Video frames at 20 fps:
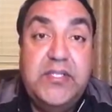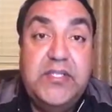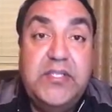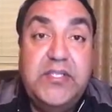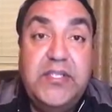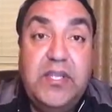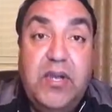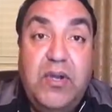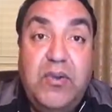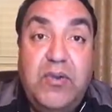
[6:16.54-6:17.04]

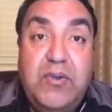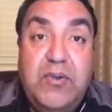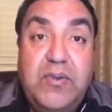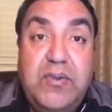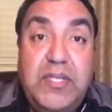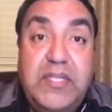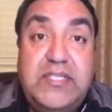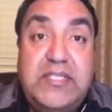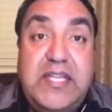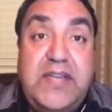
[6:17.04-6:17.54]
So
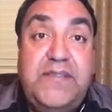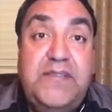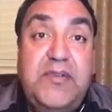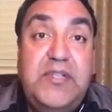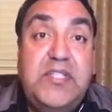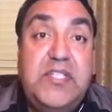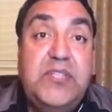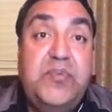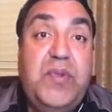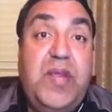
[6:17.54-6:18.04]
let's say, for
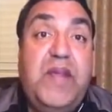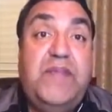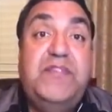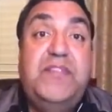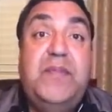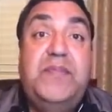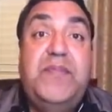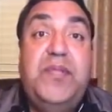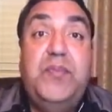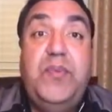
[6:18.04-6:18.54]
instance, we have
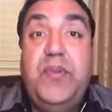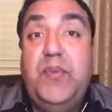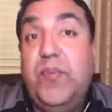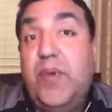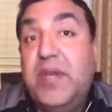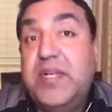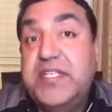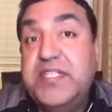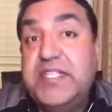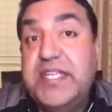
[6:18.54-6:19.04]
something we
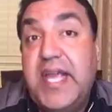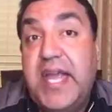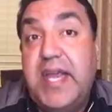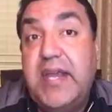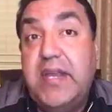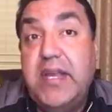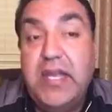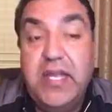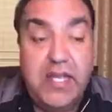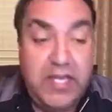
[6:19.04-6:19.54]
want to
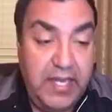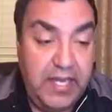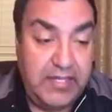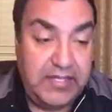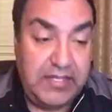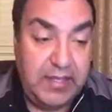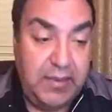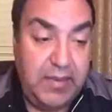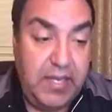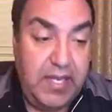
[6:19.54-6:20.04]
say.
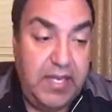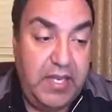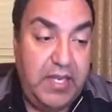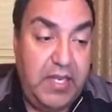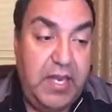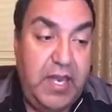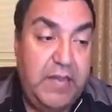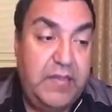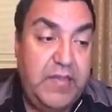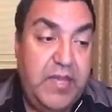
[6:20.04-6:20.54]

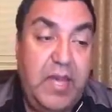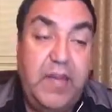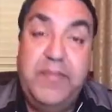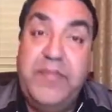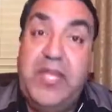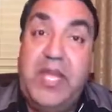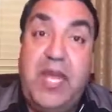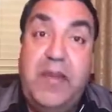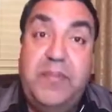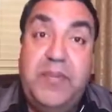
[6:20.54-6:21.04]
And I'm
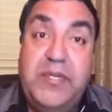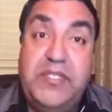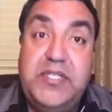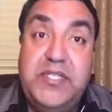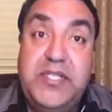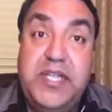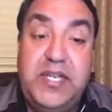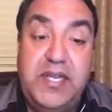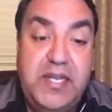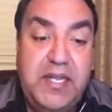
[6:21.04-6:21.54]
the kind of
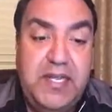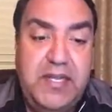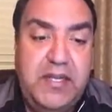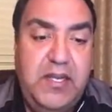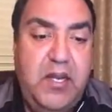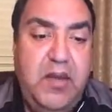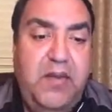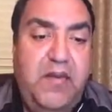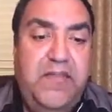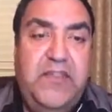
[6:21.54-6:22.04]
person that,
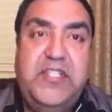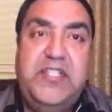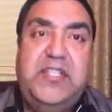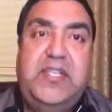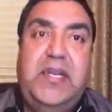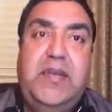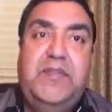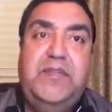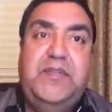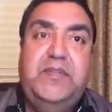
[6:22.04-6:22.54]

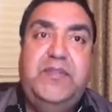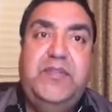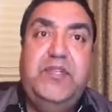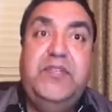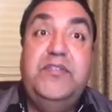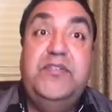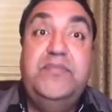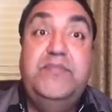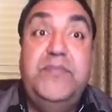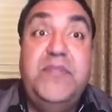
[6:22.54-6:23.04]
obviously I've
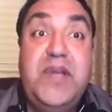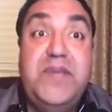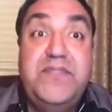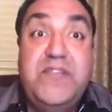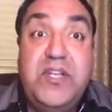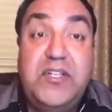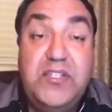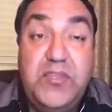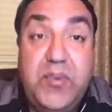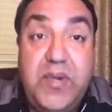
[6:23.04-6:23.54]

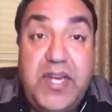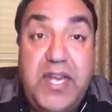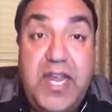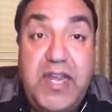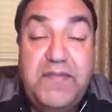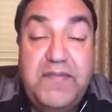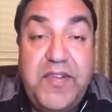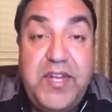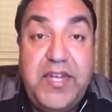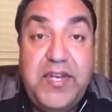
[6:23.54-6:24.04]
done
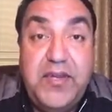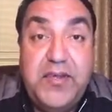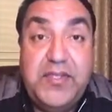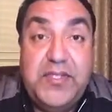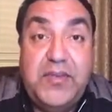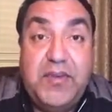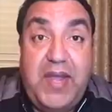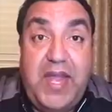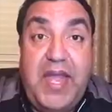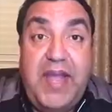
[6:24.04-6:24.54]
28 videos,
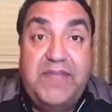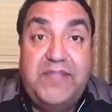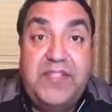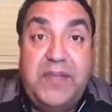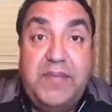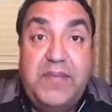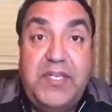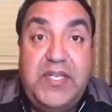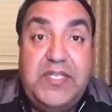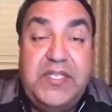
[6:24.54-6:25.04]
so I have
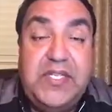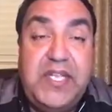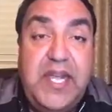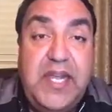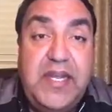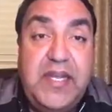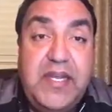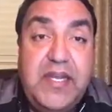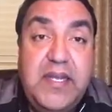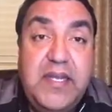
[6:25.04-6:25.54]
something to
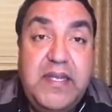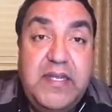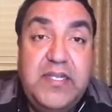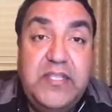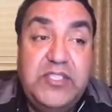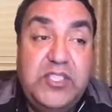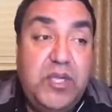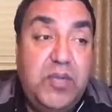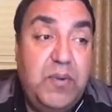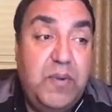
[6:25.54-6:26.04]
say.
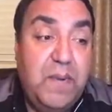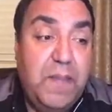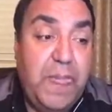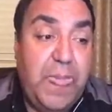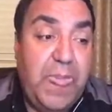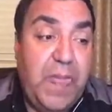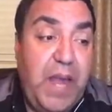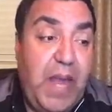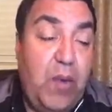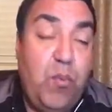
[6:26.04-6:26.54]
So
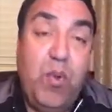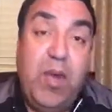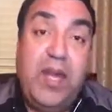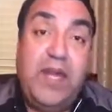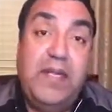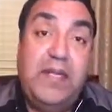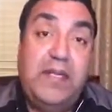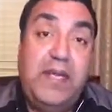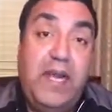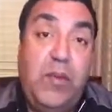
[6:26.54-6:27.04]
I
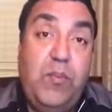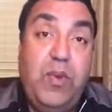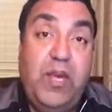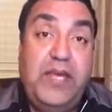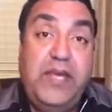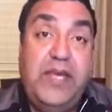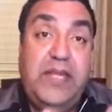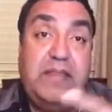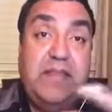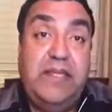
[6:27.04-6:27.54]
want
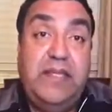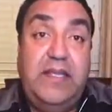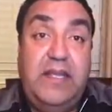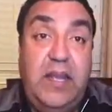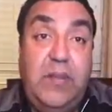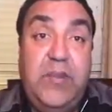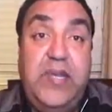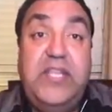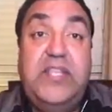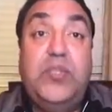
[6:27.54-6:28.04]
to get
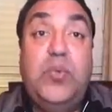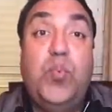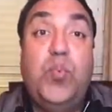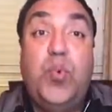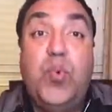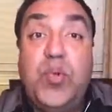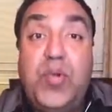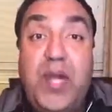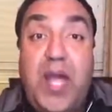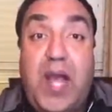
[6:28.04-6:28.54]
the
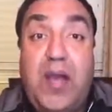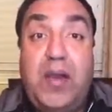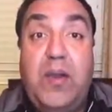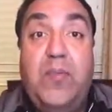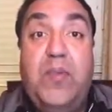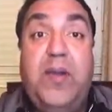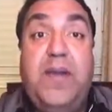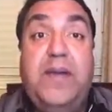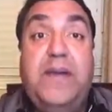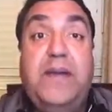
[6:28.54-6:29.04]
word out. I
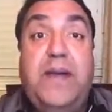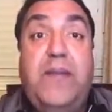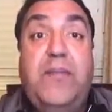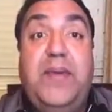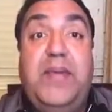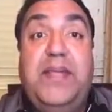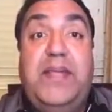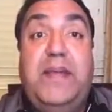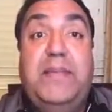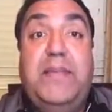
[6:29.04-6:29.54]

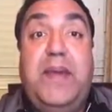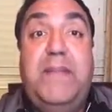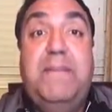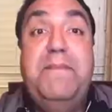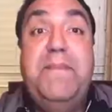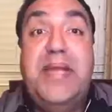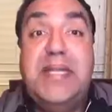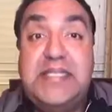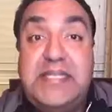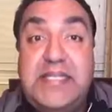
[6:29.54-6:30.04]
want to get my
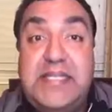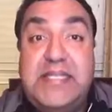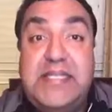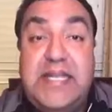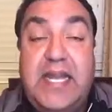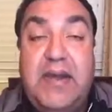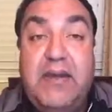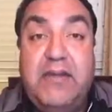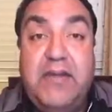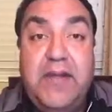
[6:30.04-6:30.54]
message
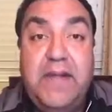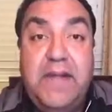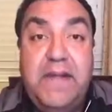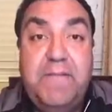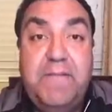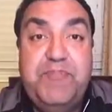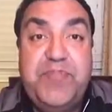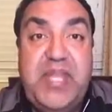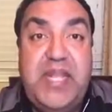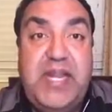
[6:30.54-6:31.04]
out,
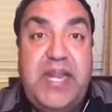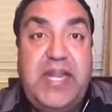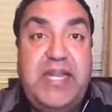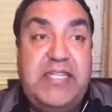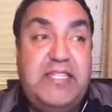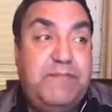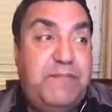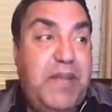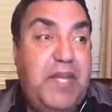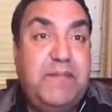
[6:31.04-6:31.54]
and I
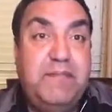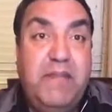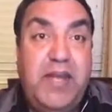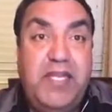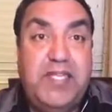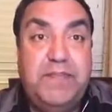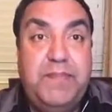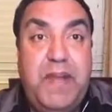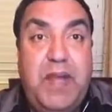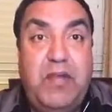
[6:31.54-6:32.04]
expect
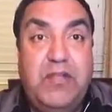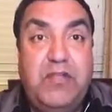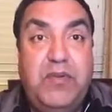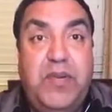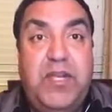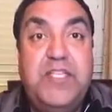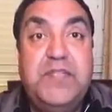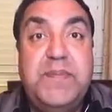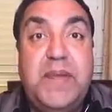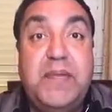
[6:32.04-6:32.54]
my spouse,
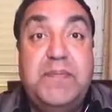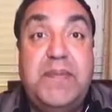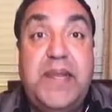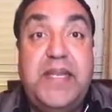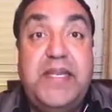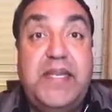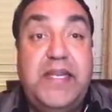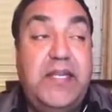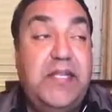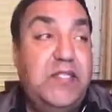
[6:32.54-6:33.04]
or I expect
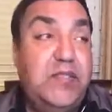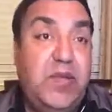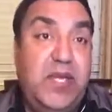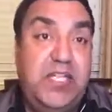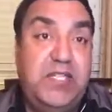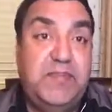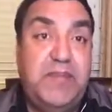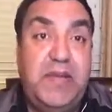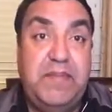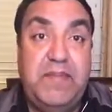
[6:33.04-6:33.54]
my kids, or I
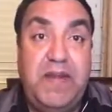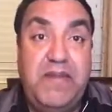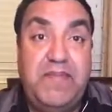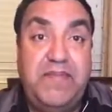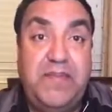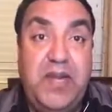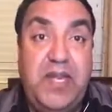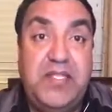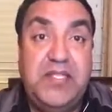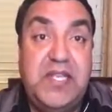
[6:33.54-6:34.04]
expect my
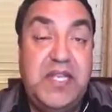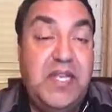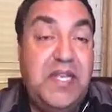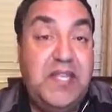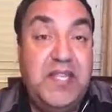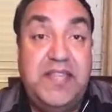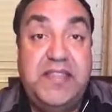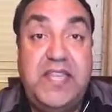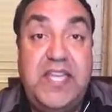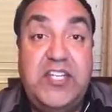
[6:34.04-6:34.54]
friends
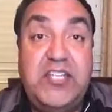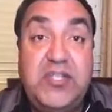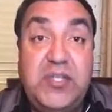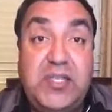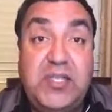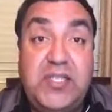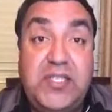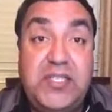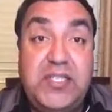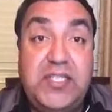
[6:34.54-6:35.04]
that they
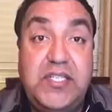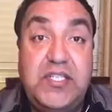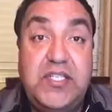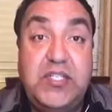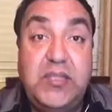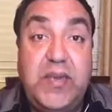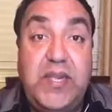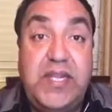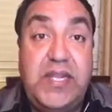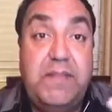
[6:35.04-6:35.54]
should listen.
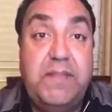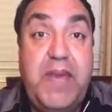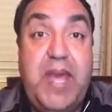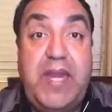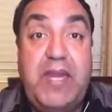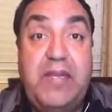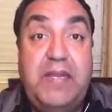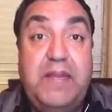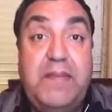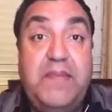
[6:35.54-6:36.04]
So I get
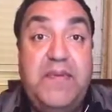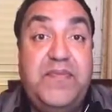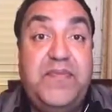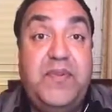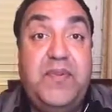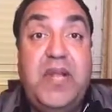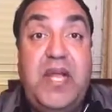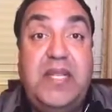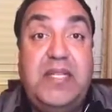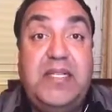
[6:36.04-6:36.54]
mad at them if
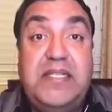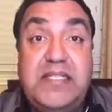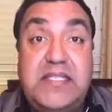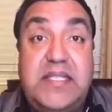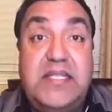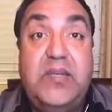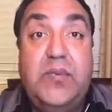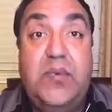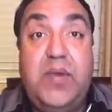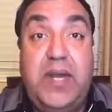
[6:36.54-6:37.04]
they're not
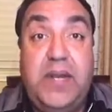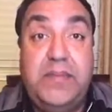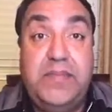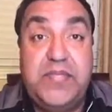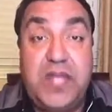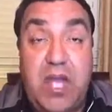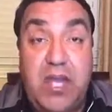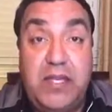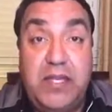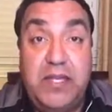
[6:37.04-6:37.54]
listening to what I'm
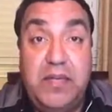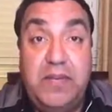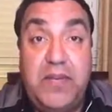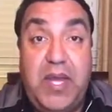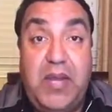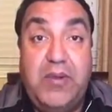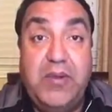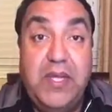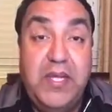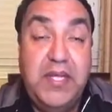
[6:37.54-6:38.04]
talking
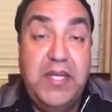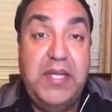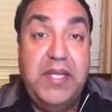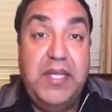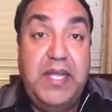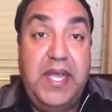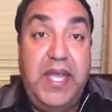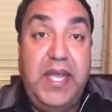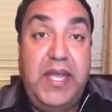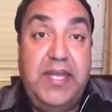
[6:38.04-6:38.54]
about,
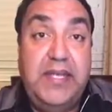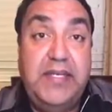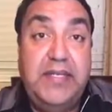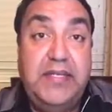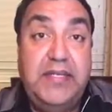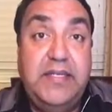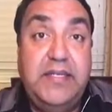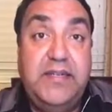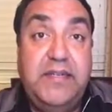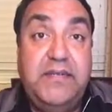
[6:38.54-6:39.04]

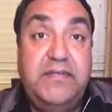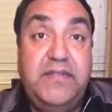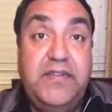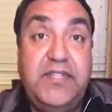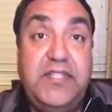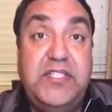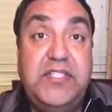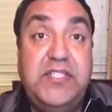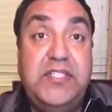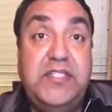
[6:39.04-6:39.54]
and
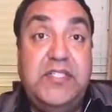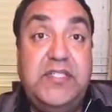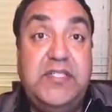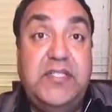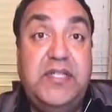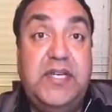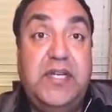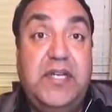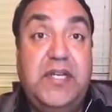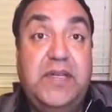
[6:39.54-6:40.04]
versus